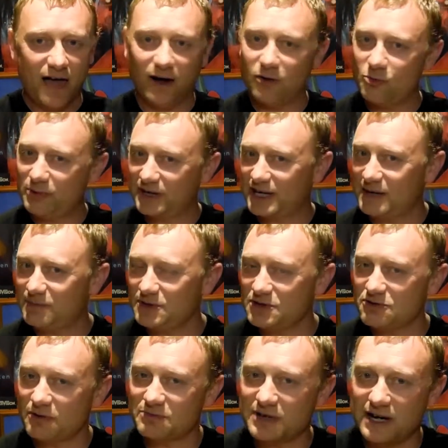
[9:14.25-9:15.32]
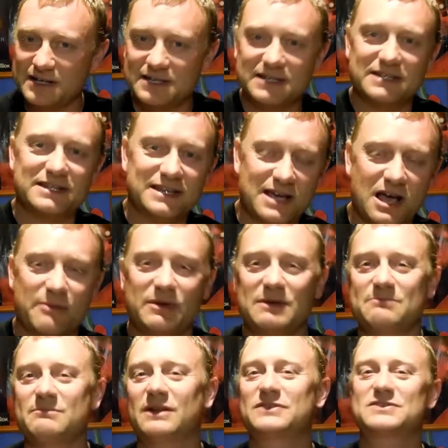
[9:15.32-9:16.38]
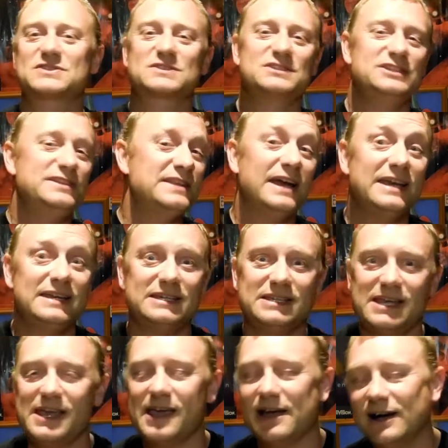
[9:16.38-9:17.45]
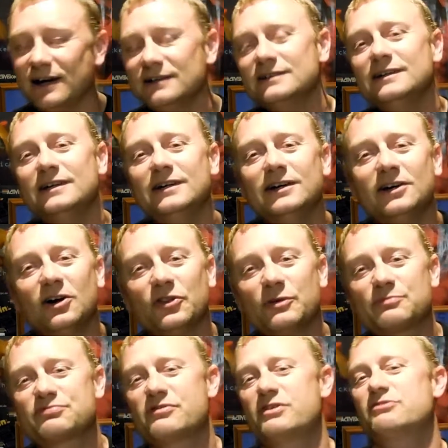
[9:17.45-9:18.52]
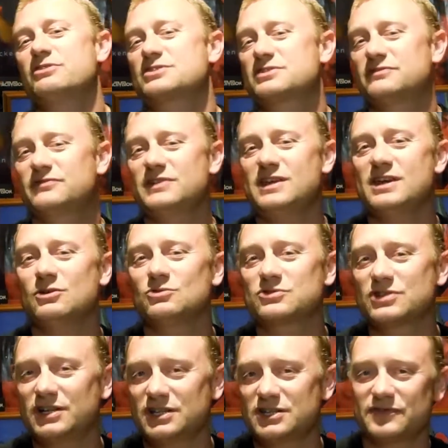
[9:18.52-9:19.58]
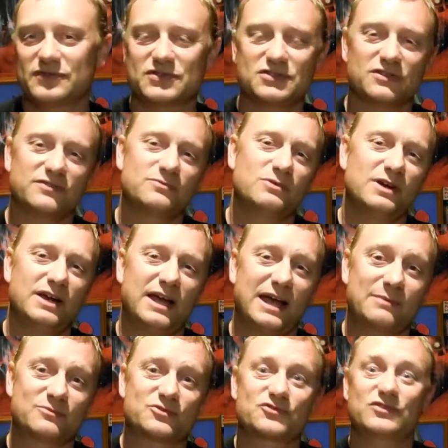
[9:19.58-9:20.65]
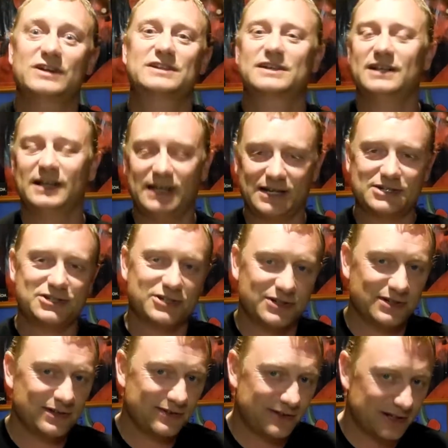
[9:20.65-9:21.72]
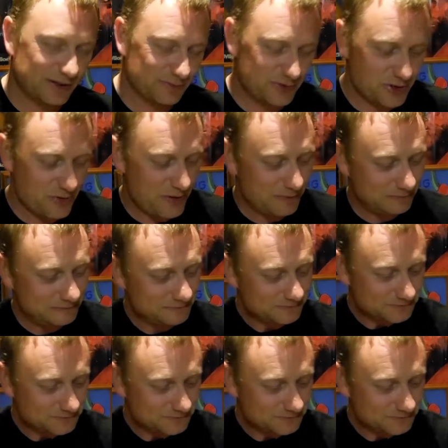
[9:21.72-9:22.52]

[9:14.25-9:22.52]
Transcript: I will be keeping you updated in the coming months, nay year, on the progress of the alternative software Amstrad collection that I'm doing.